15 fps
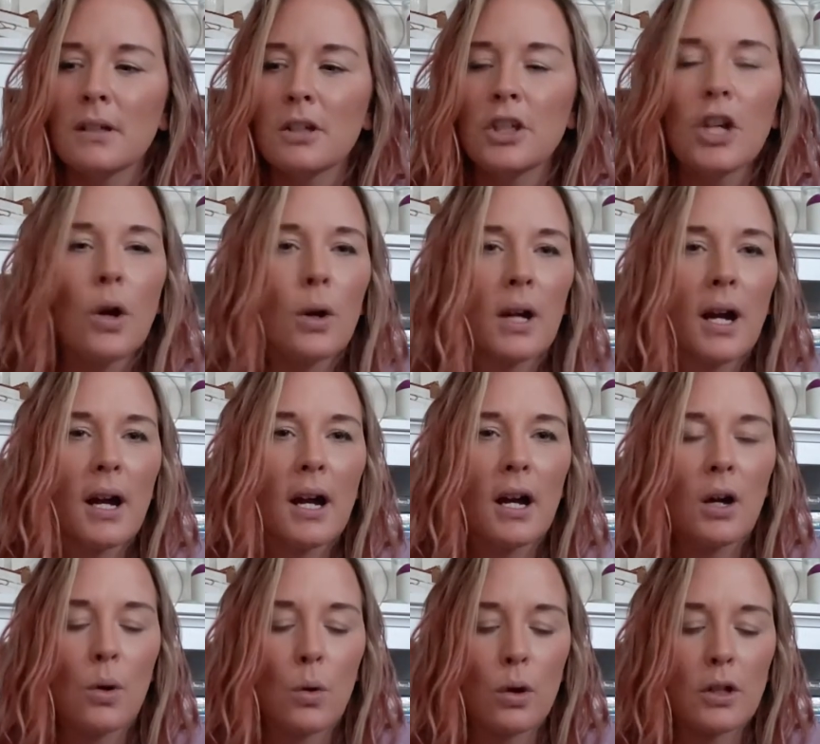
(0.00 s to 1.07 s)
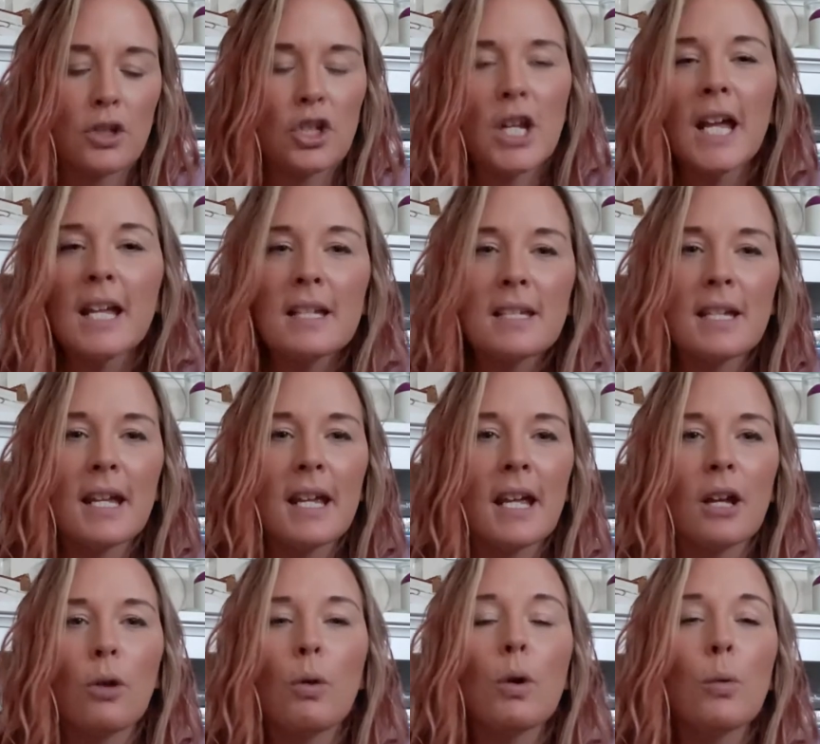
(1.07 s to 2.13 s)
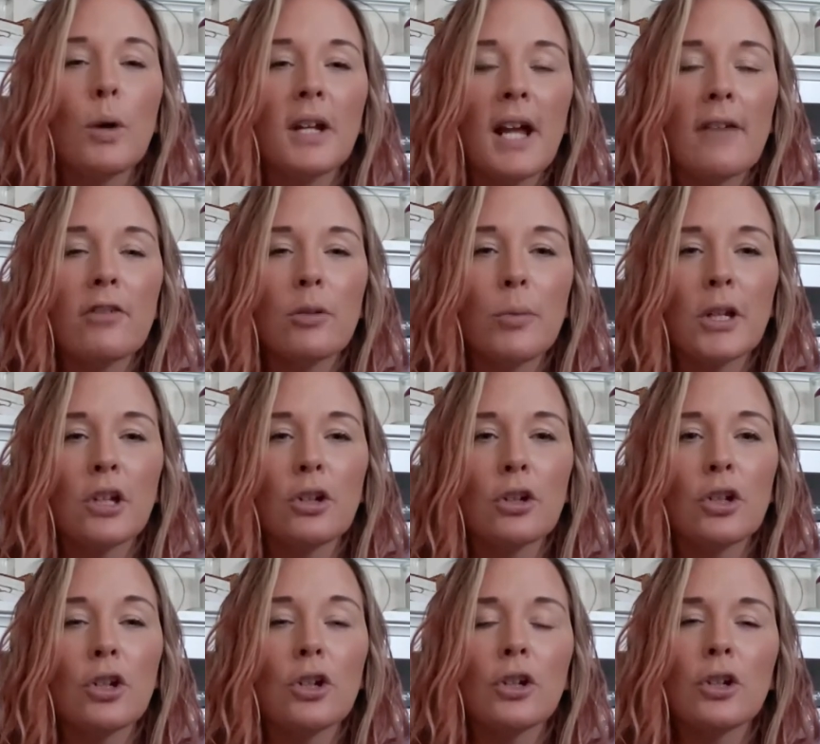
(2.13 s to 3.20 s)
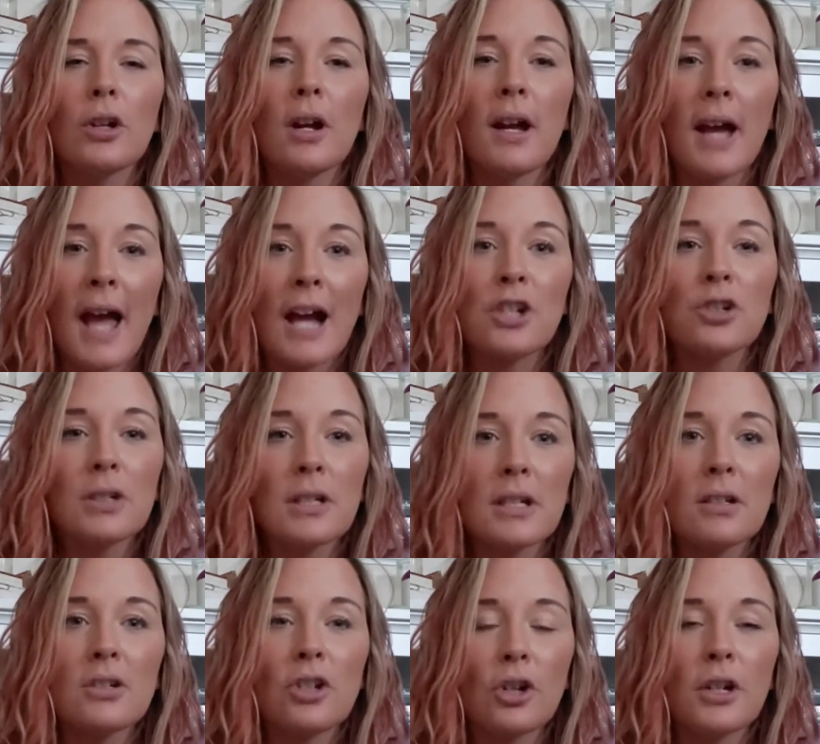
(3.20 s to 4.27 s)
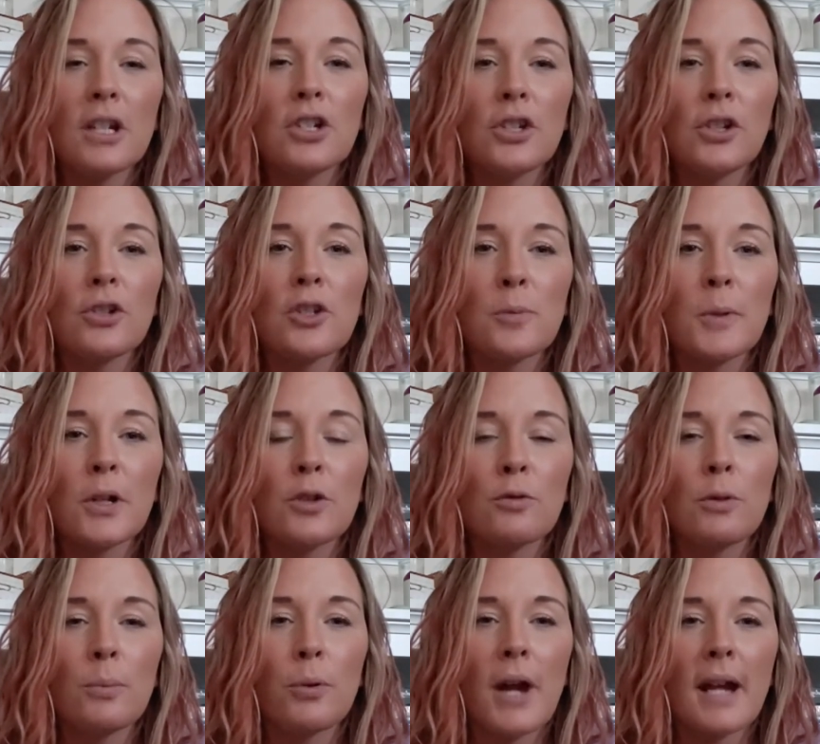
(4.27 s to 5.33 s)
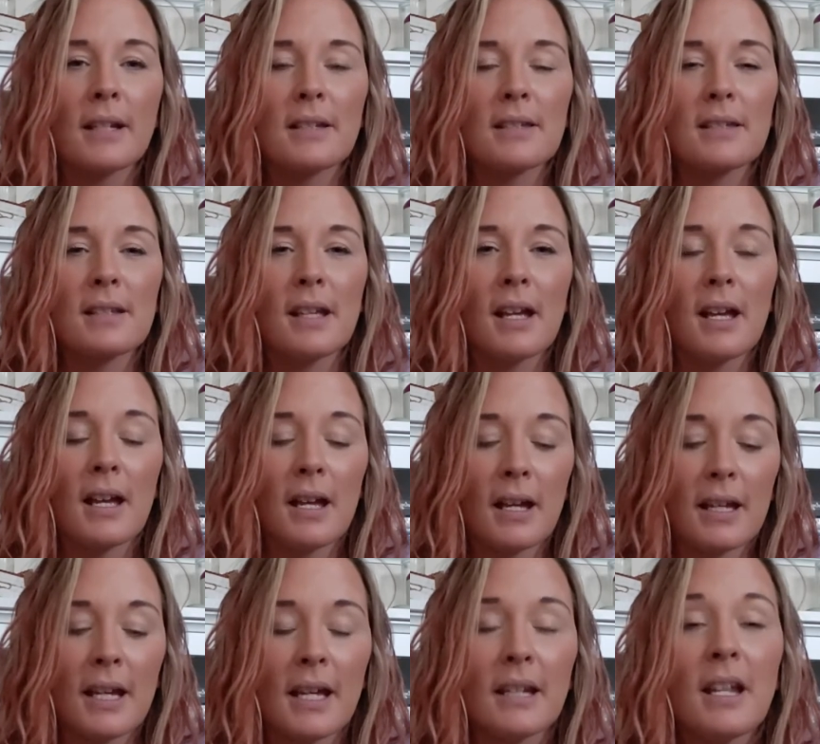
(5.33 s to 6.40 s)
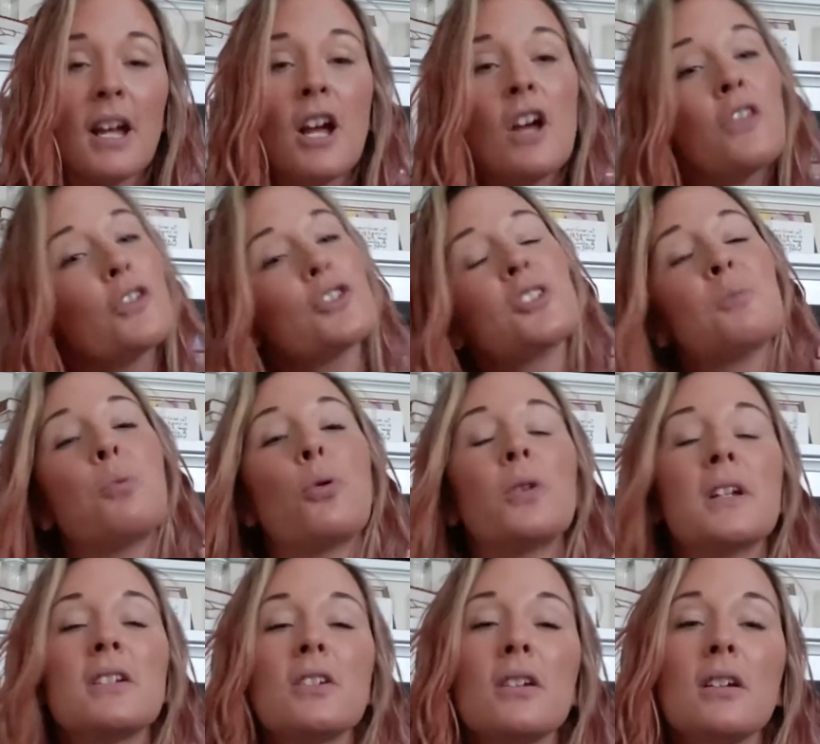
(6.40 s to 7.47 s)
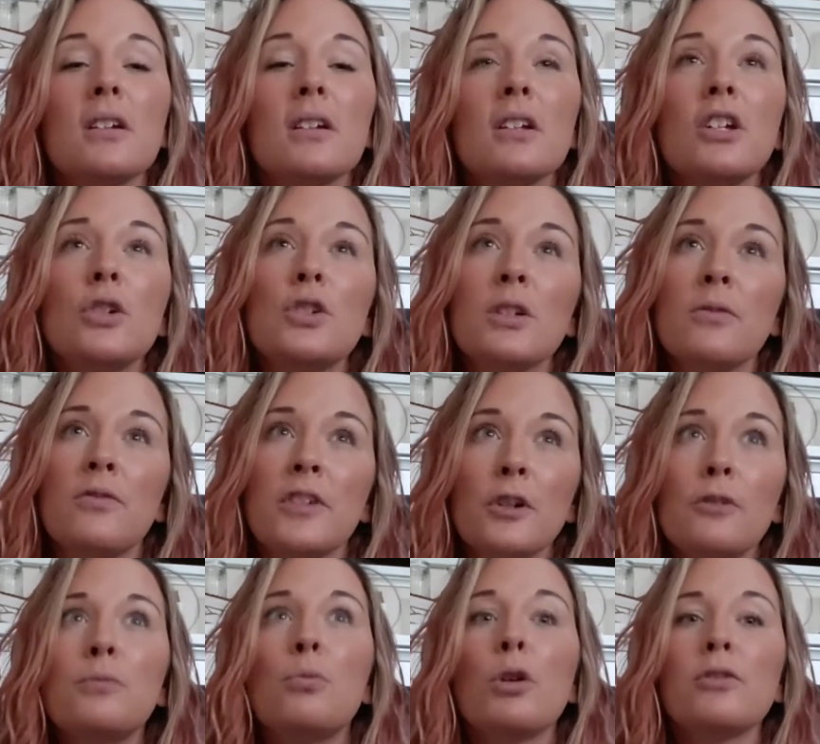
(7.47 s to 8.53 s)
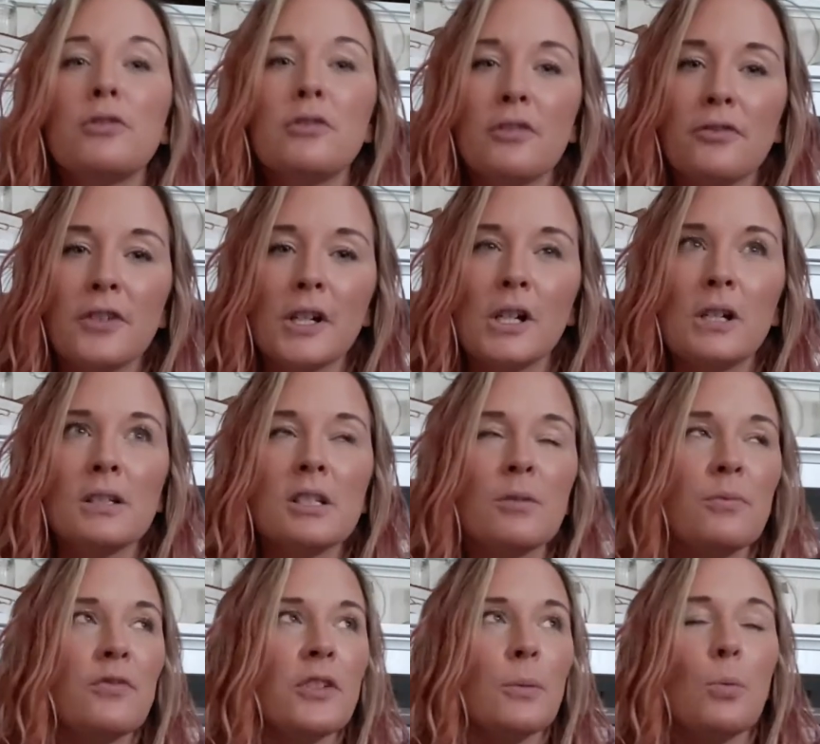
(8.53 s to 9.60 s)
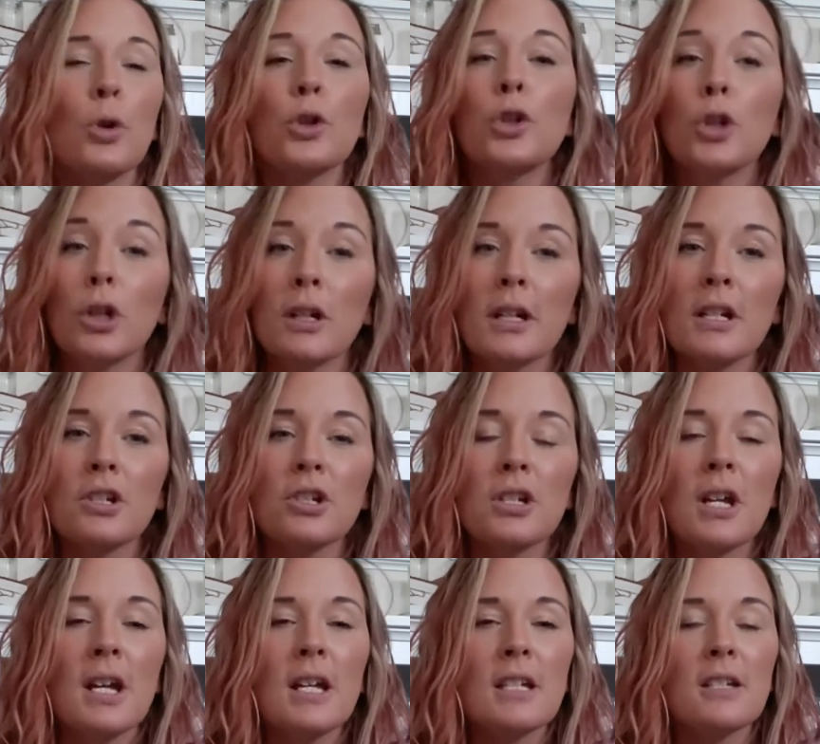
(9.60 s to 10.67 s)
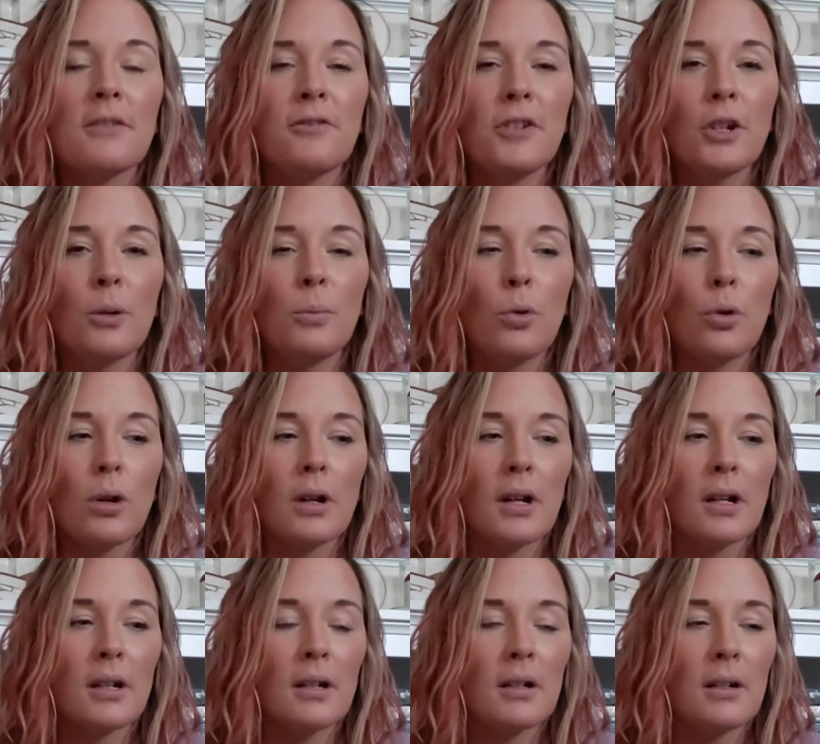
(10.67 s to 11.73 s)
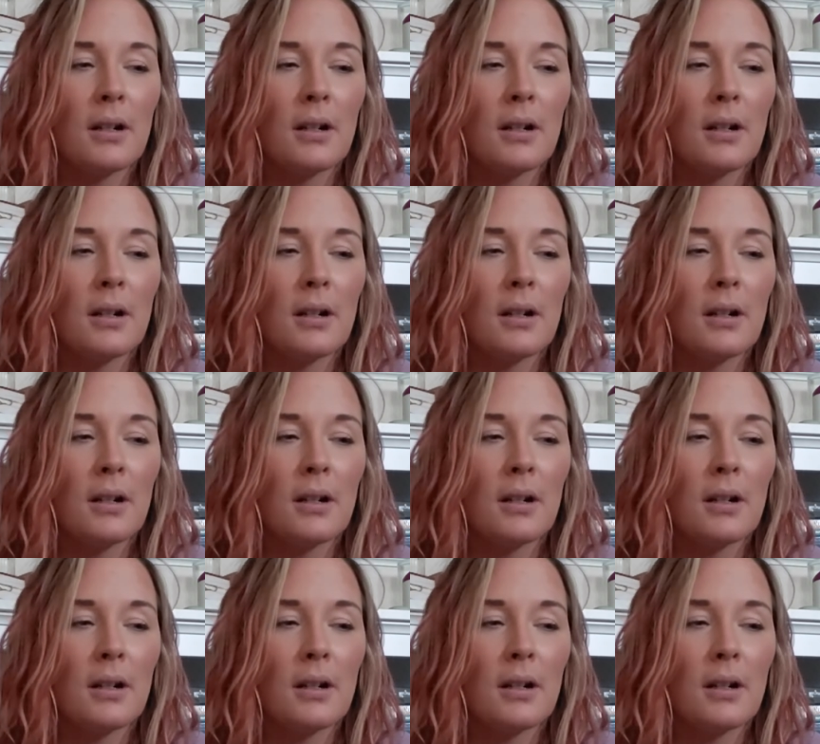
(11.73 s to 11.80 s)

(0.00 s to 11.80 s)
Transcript: yoga or chanting or whatever, but you're actually turning to your spiritual practices again. They're supporting you to feel more fulfilled, to feel more nourished, to feel more